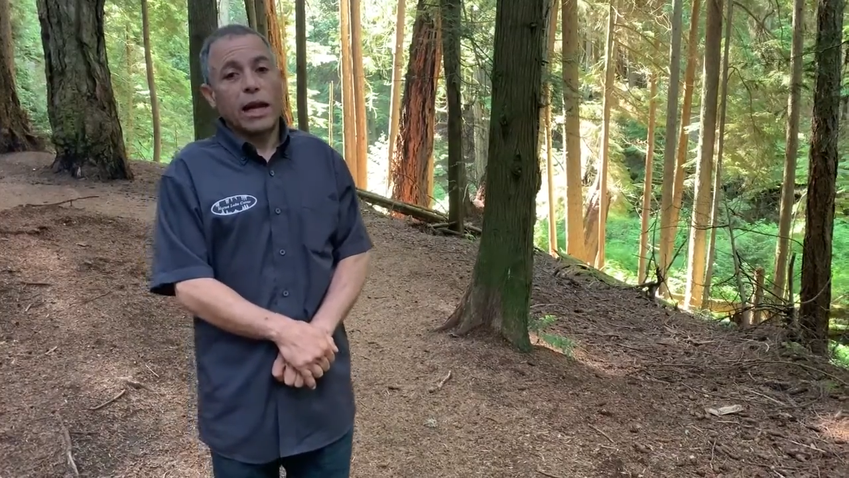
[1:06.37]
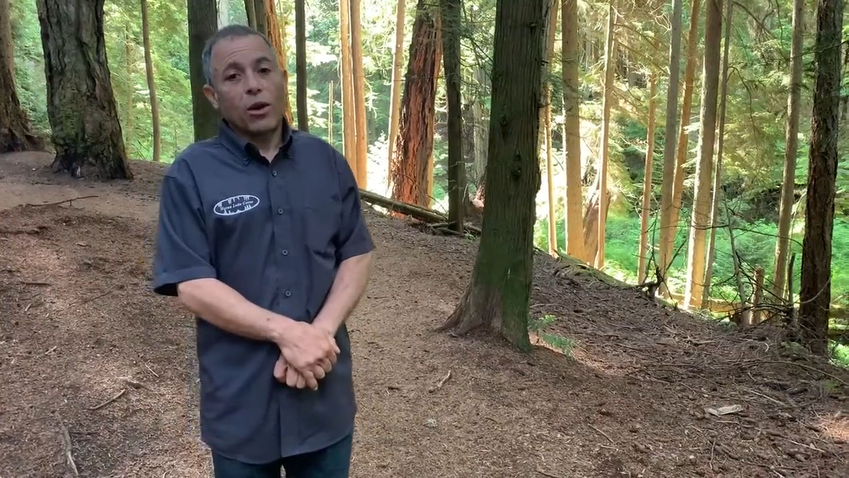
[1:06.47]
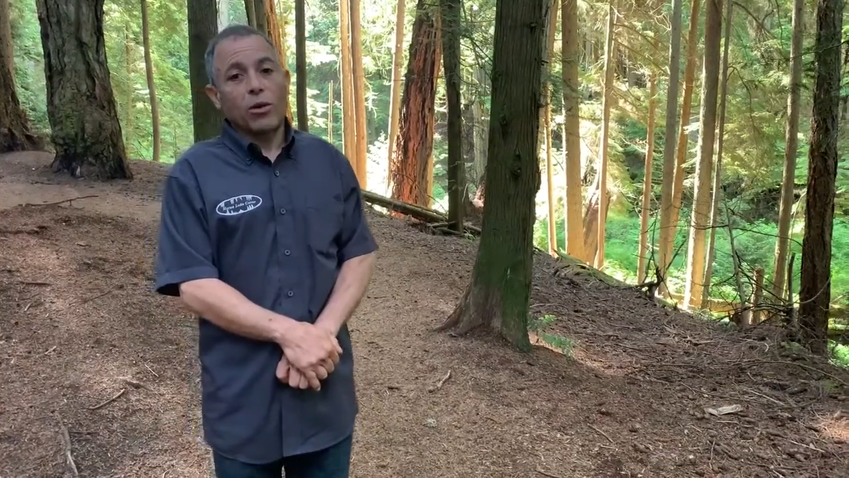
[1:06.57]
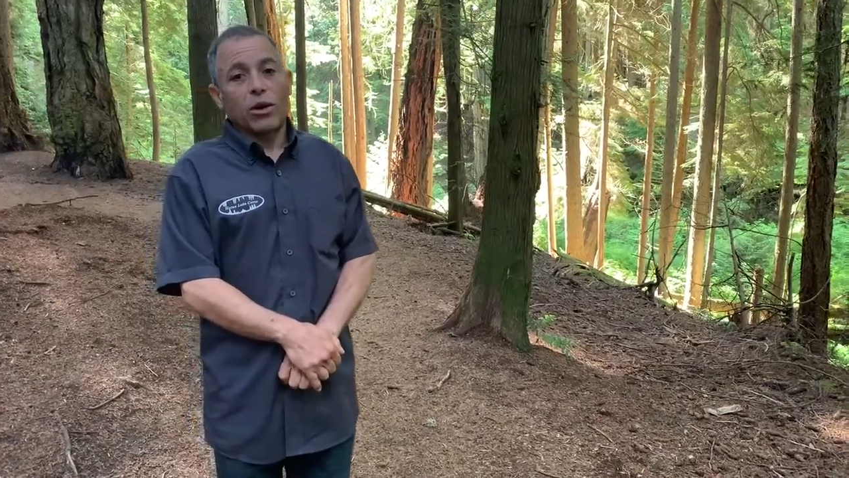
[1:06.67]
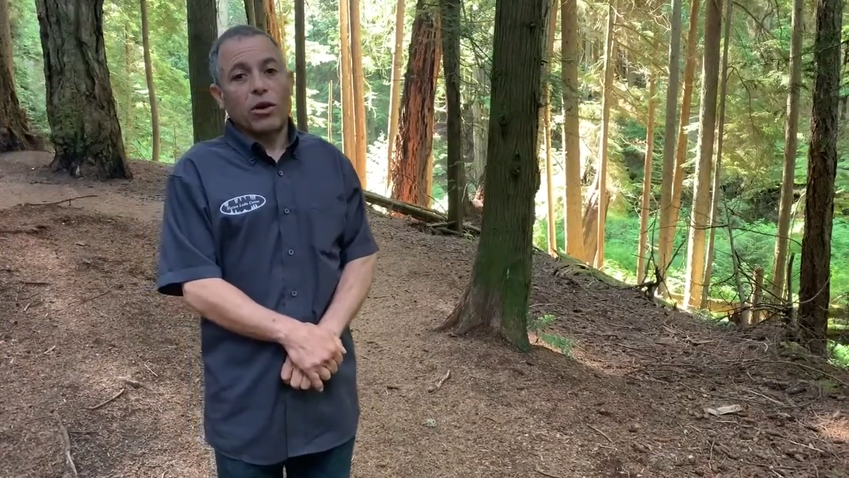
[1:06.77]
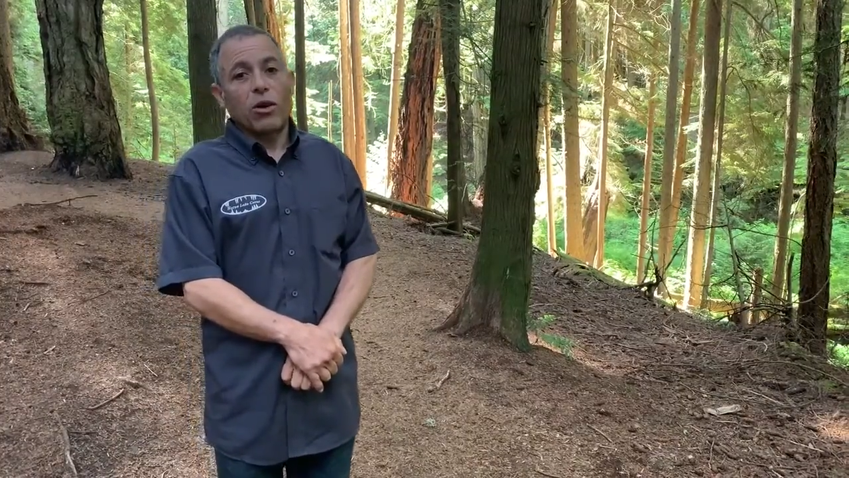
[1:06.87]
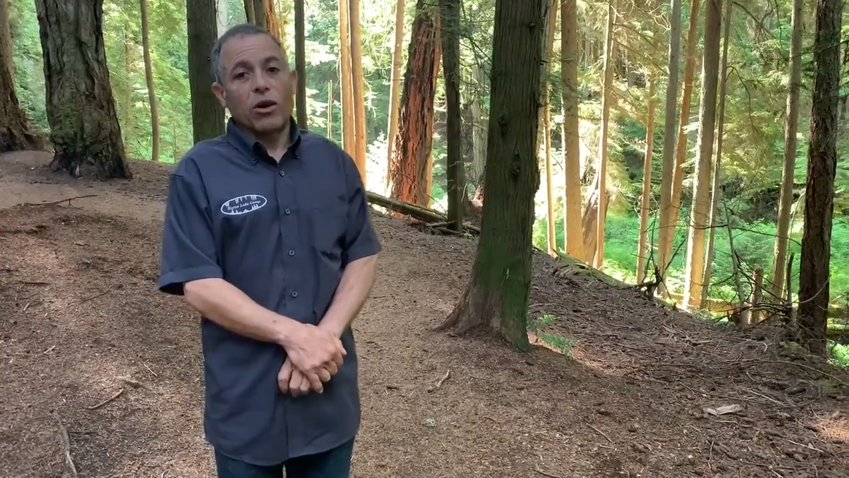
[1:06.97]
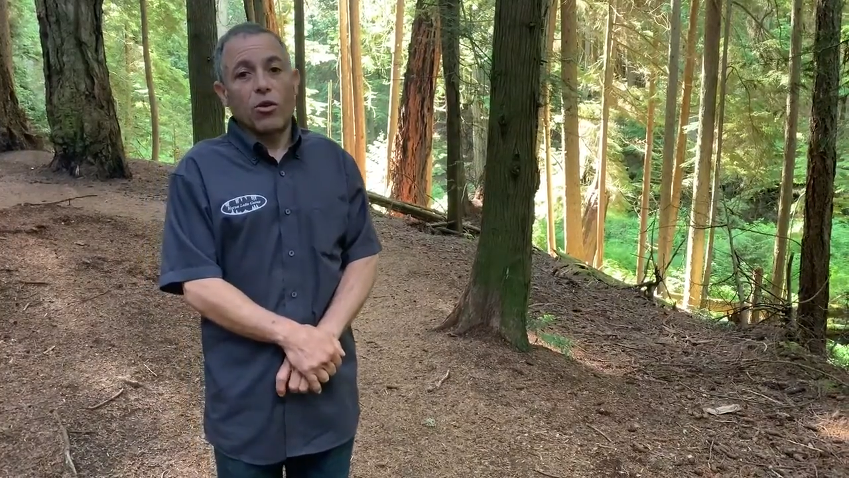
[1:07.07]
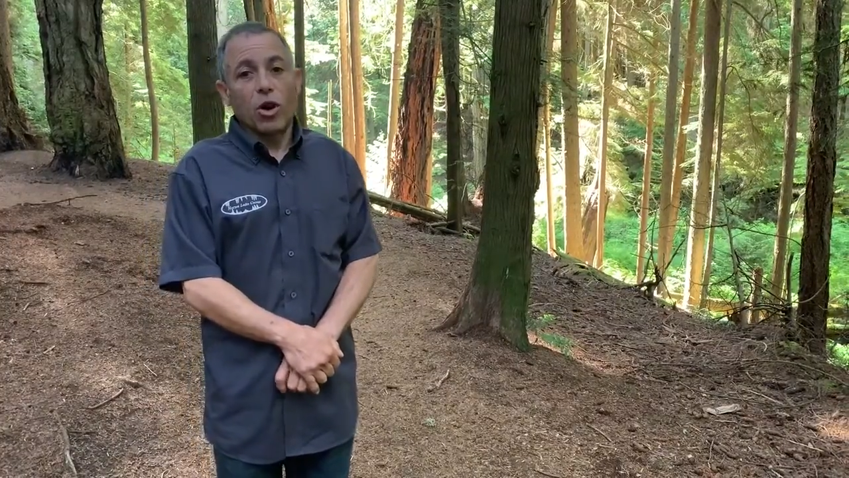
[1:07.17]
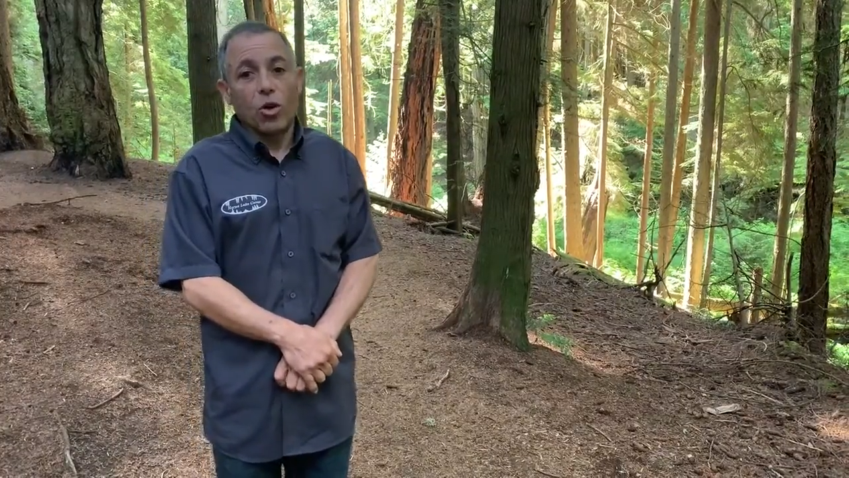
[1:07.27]
out on
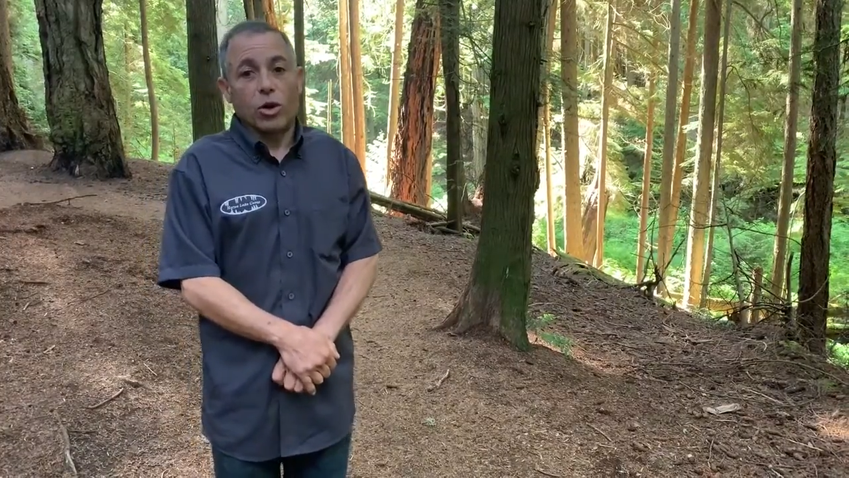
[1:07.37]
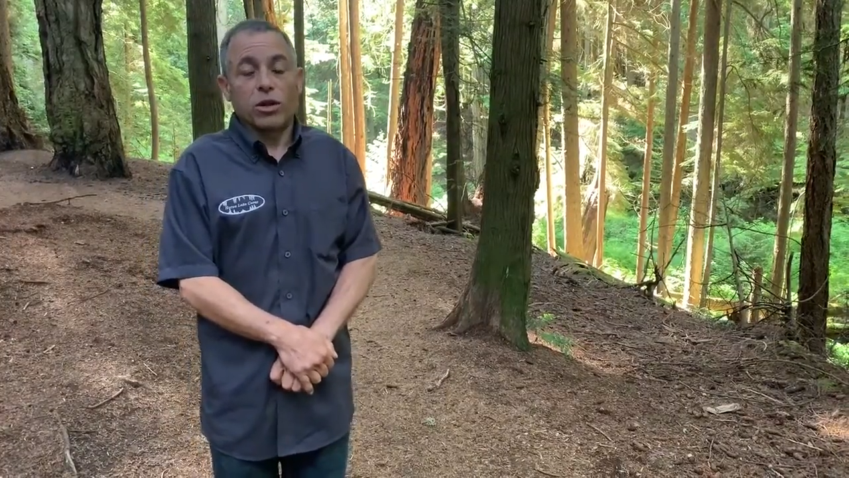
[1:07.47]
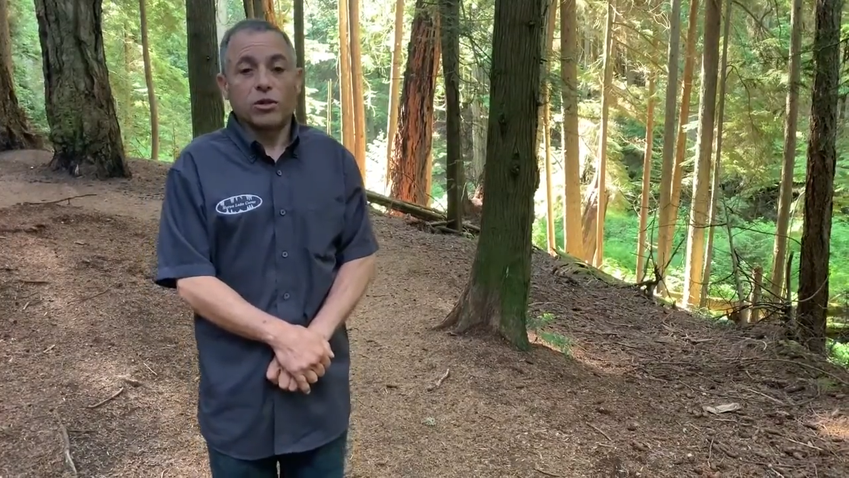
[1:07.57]
our own